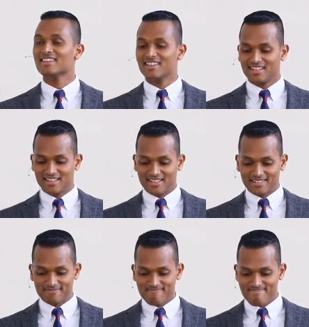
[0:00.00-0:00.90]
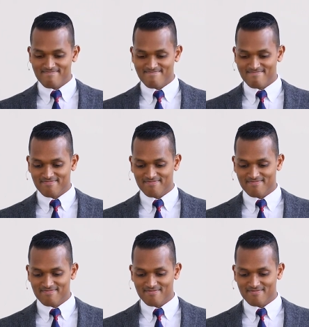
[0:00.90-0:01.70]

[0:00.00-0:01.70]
No one is speaking in this clip.